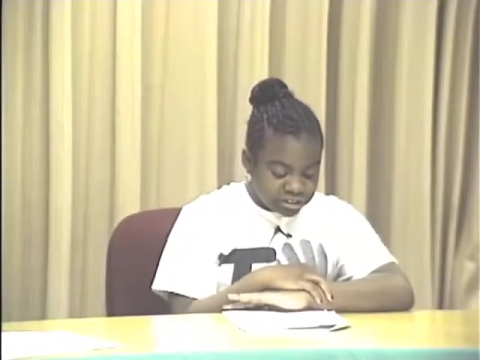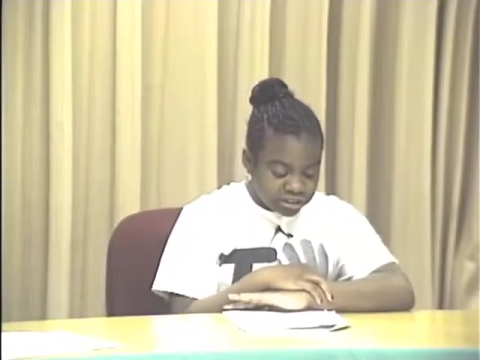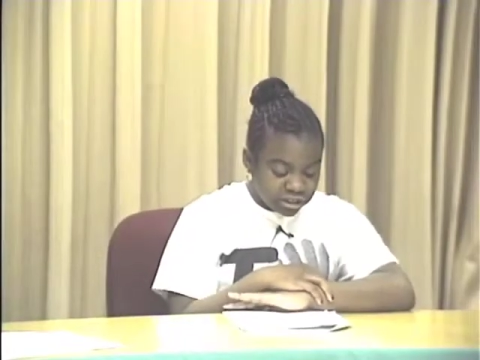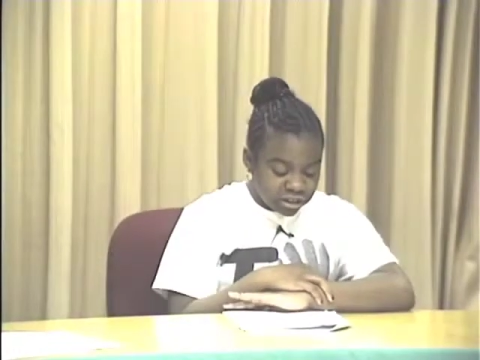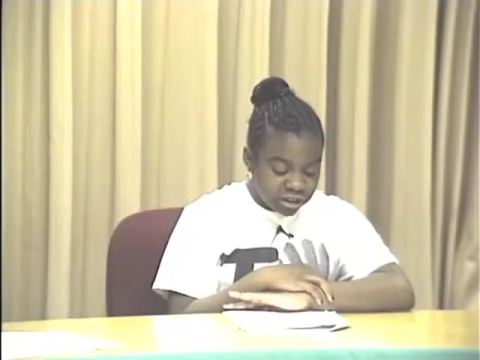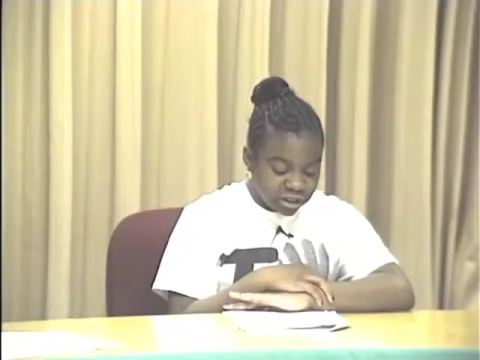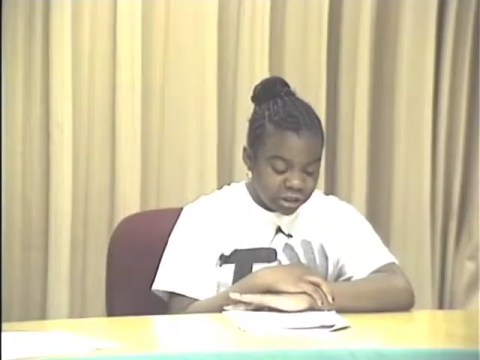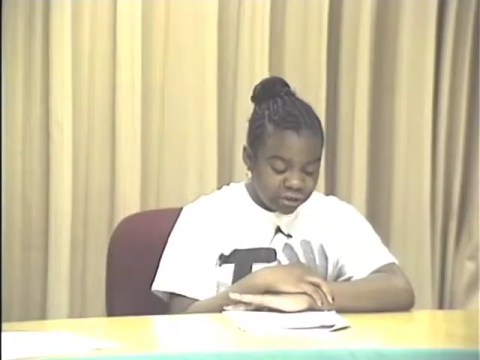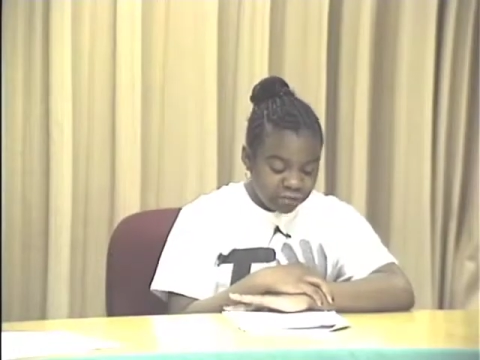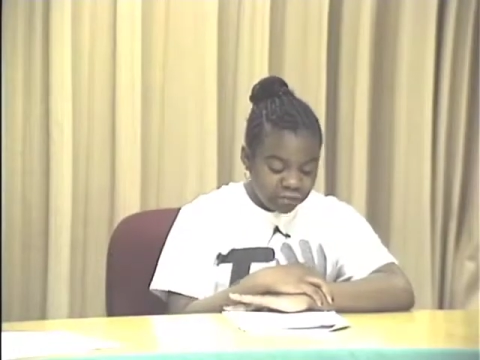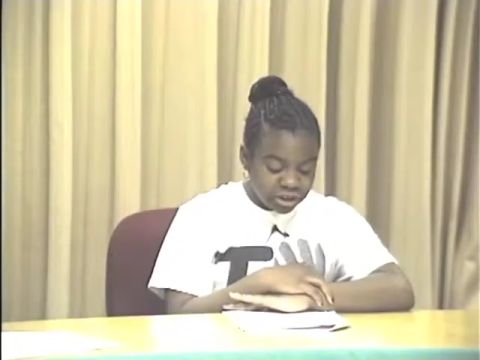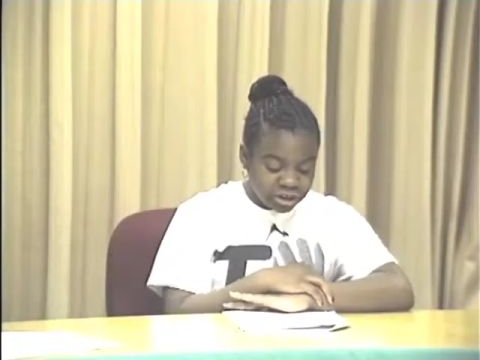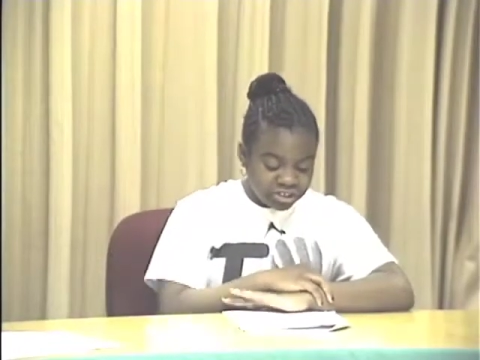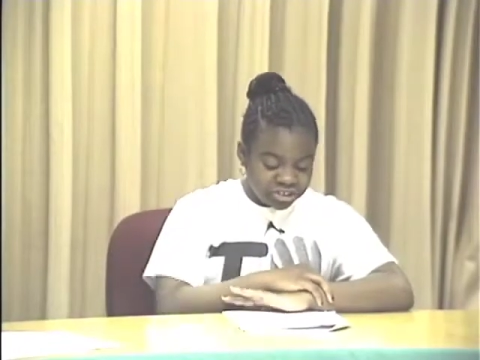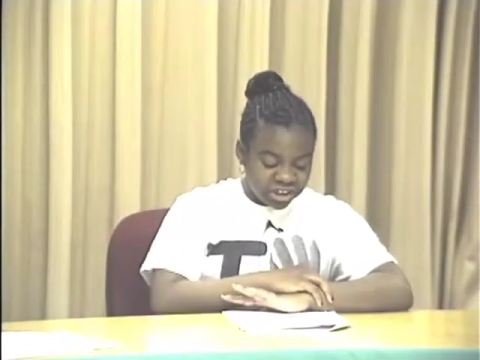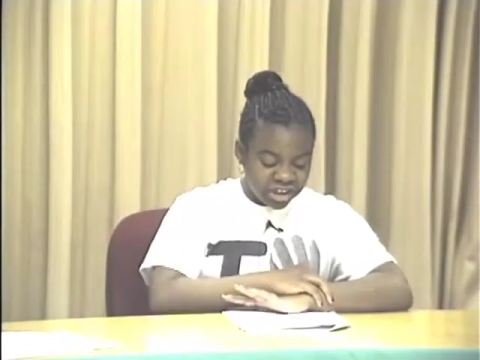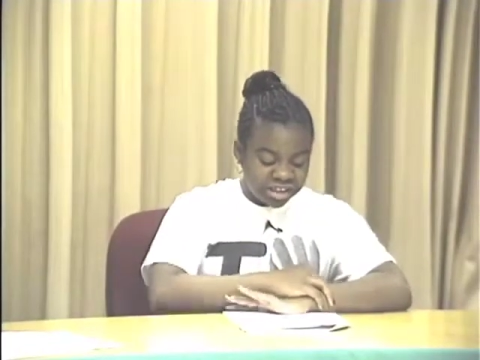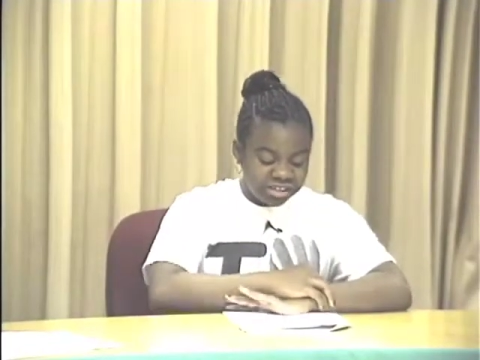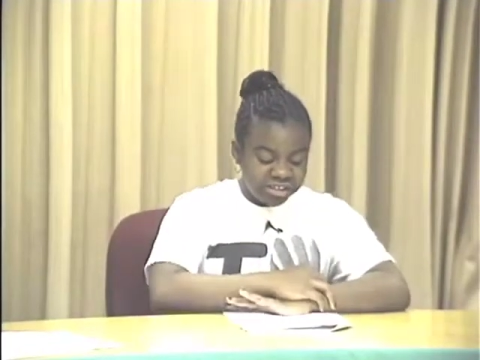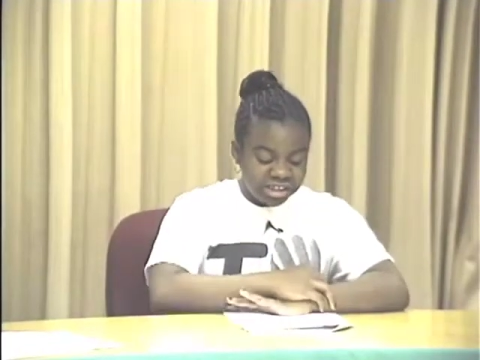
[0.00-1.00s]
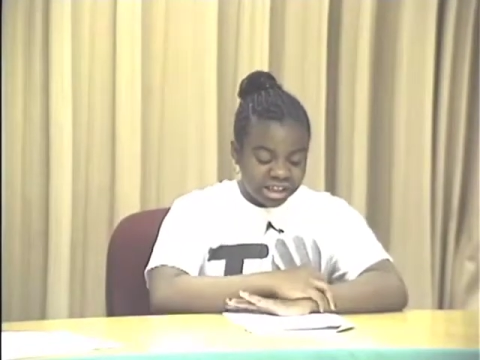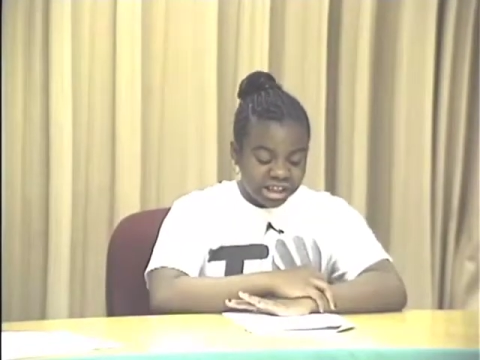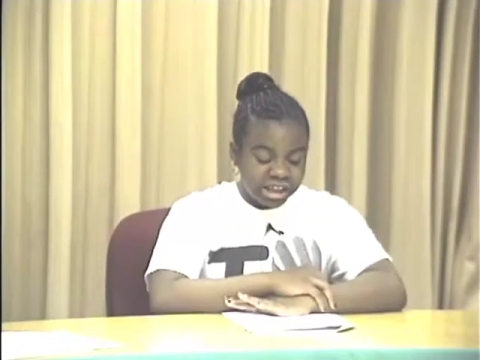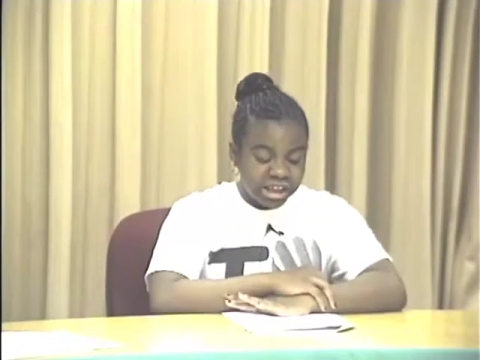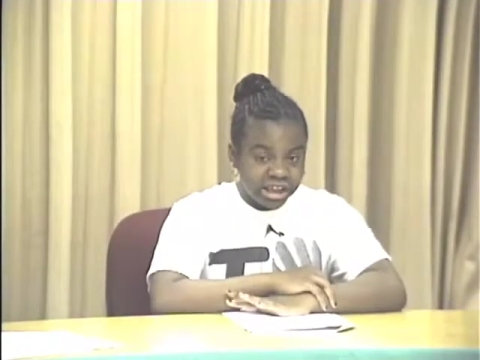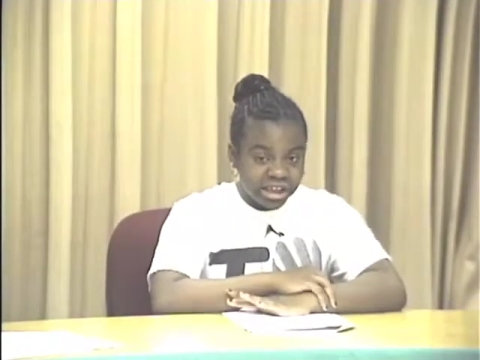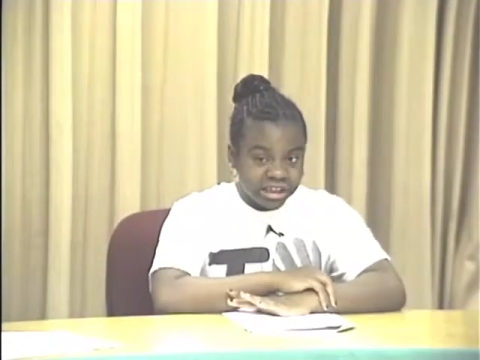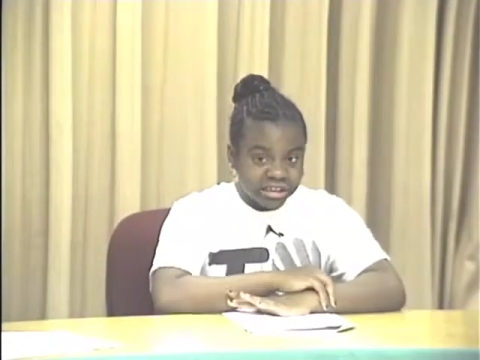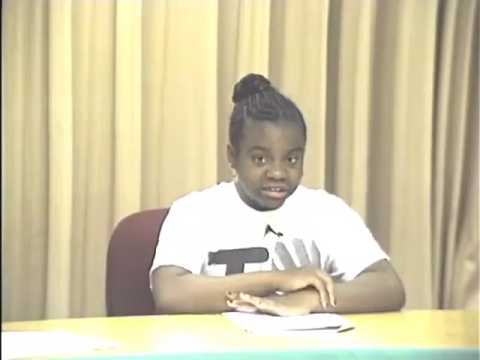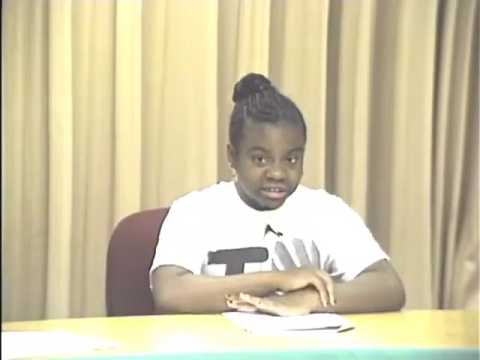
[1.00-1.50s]
Look for
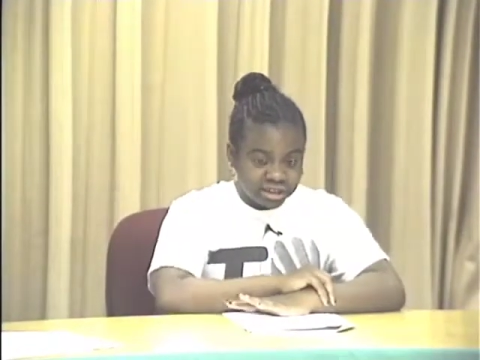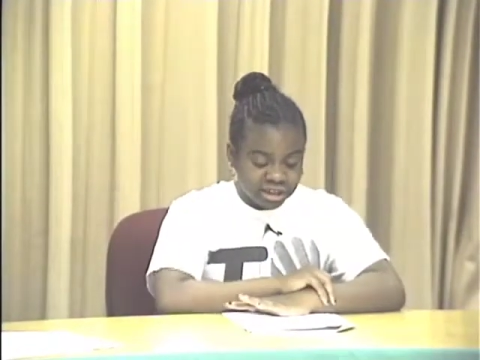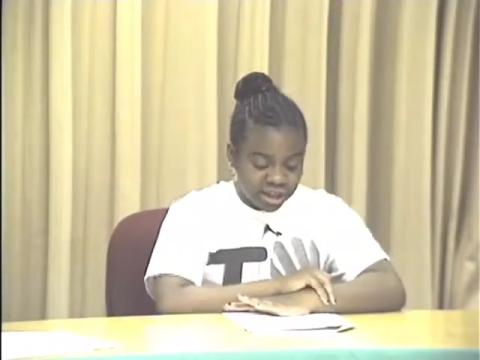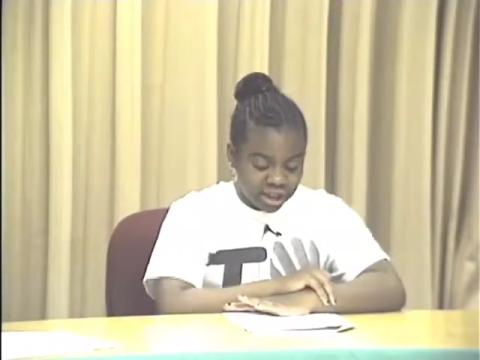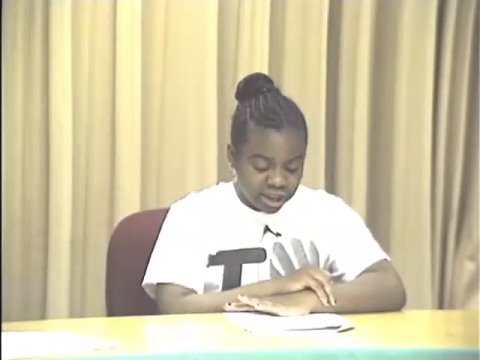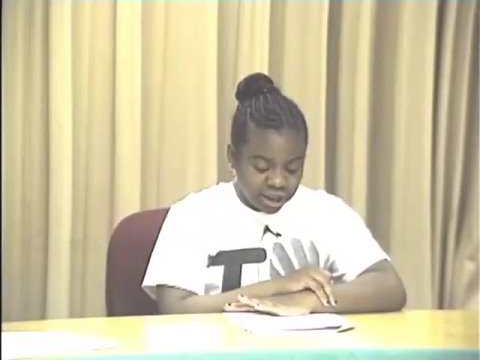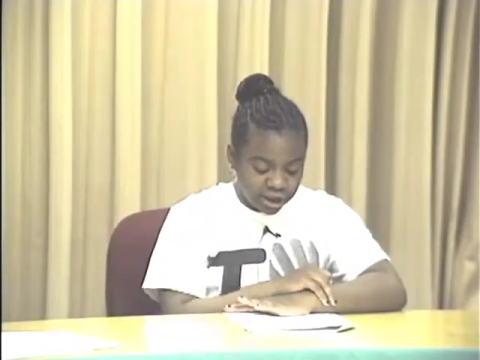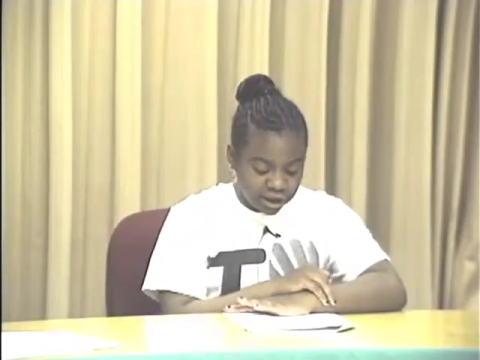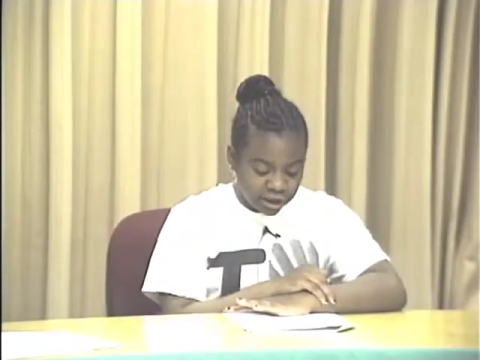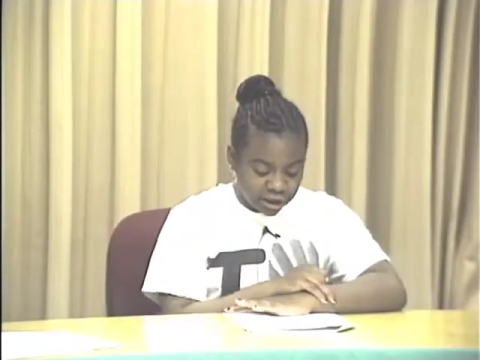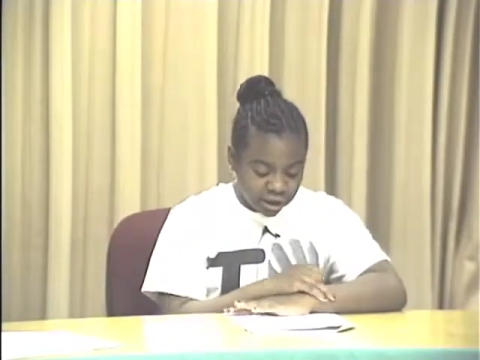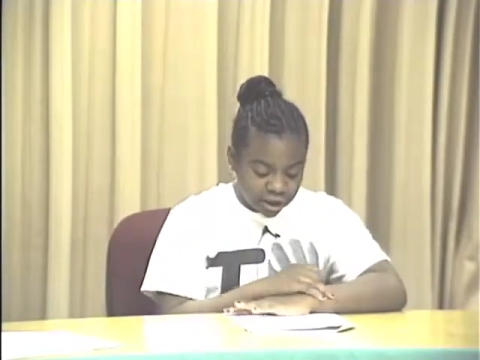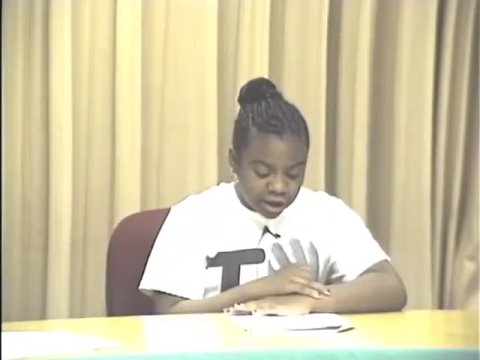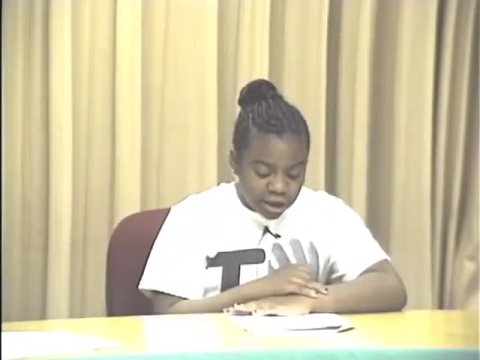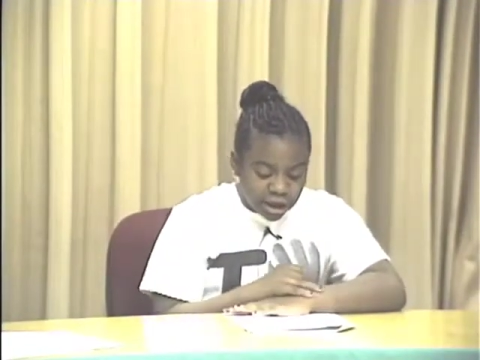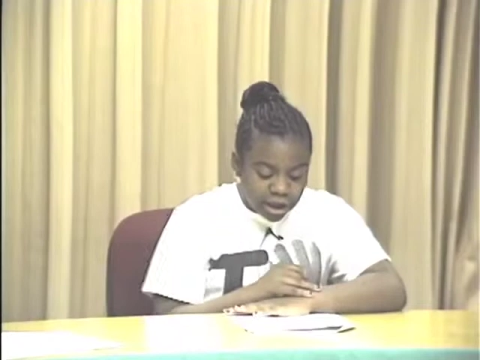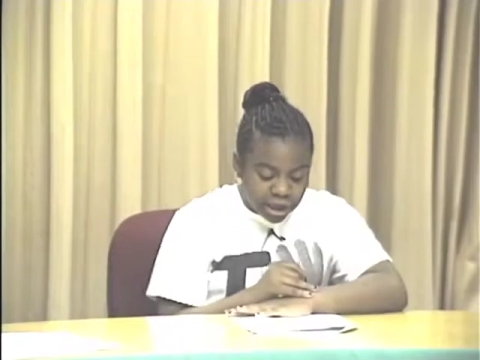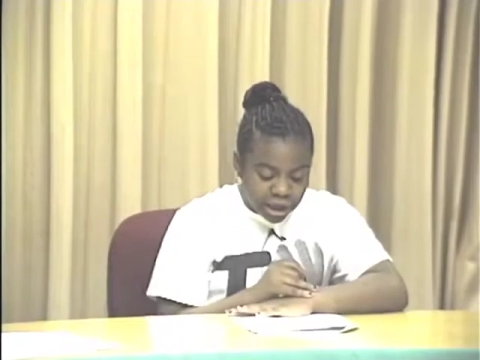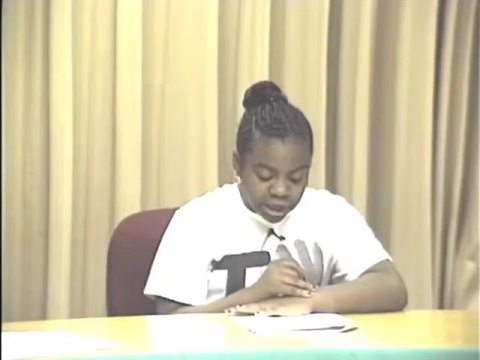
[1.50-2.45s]
Chasing Lincoln's Killer